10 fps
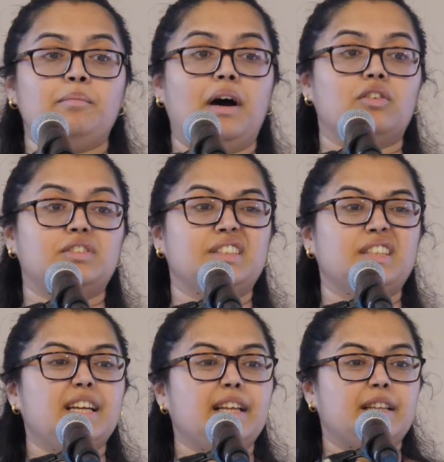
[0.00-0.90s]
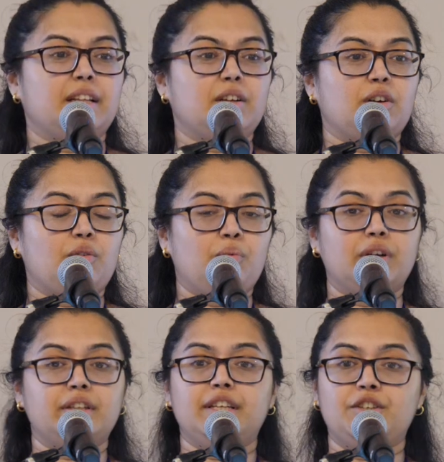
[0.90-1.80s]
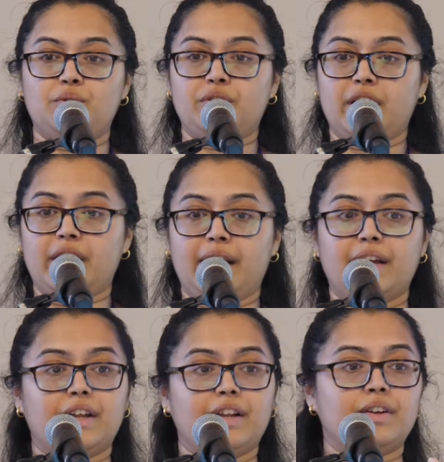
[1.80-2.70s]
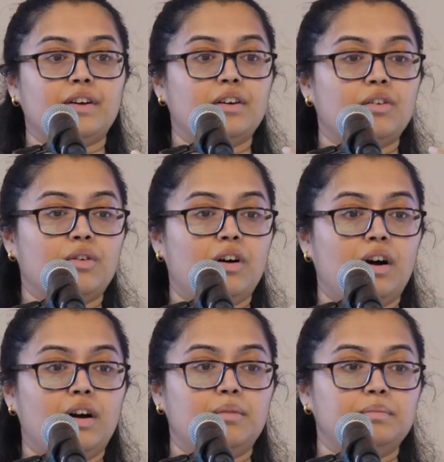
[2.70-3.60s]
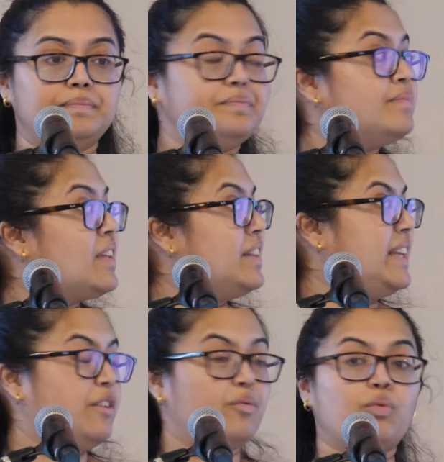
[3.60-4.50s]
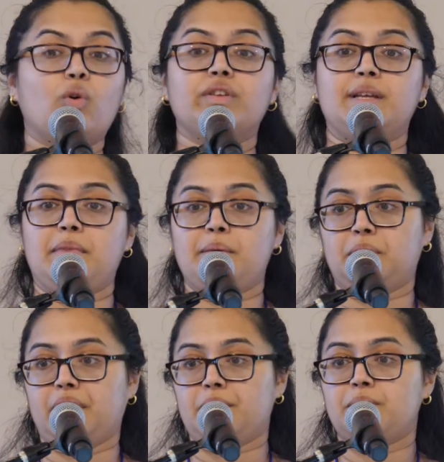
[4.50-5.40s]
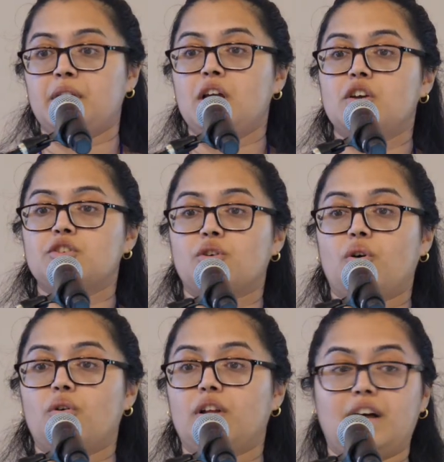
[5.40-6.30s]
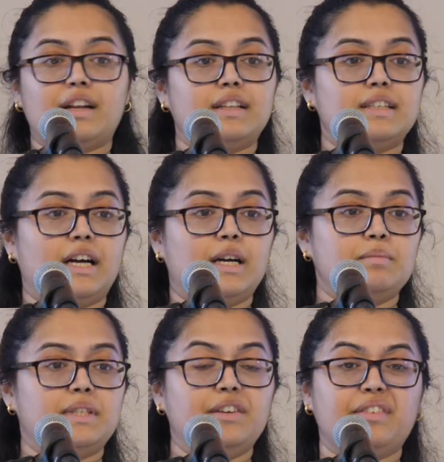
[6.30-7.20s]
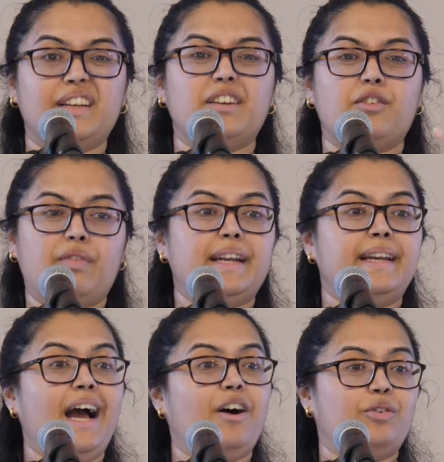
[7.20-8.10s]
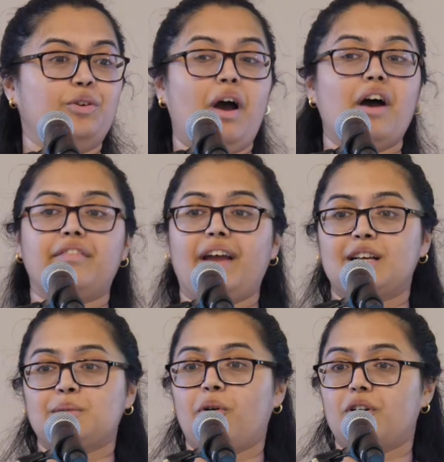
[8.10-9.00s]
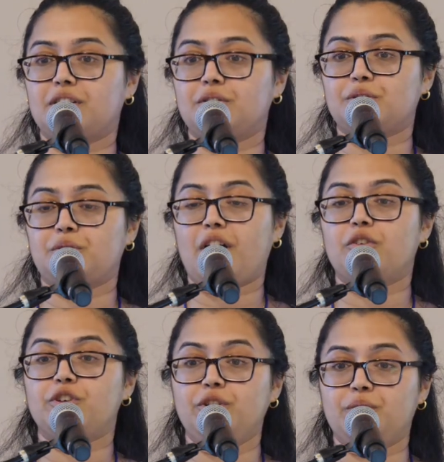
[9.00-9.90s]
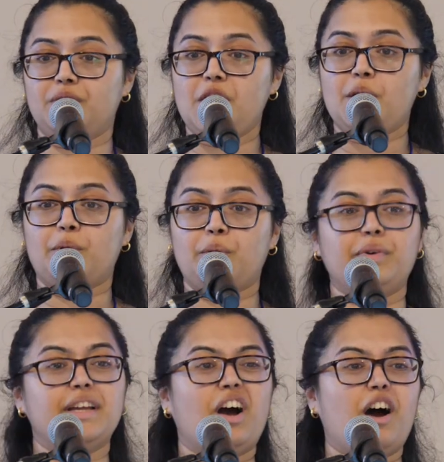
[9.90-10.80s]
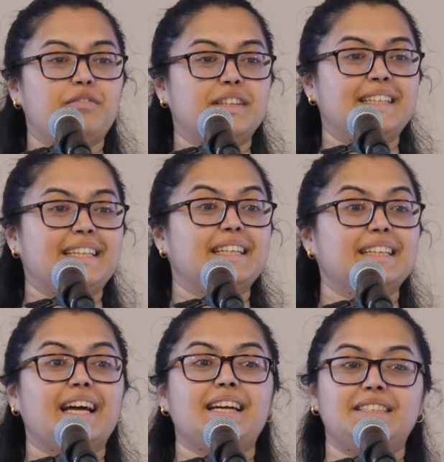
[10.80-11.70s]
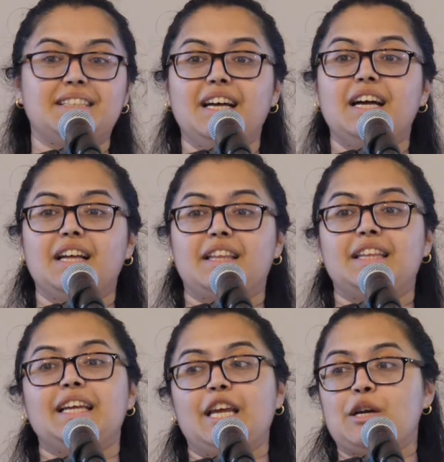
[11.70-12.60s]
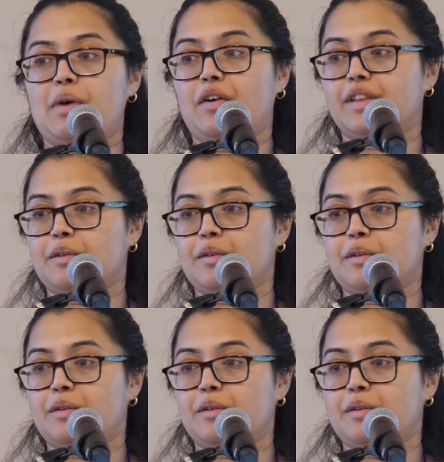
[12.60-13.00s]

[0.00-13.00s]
about what they do there and the role they may play. So a lot of the times, even right now, you have gas particles around you, but we often neglect thinking about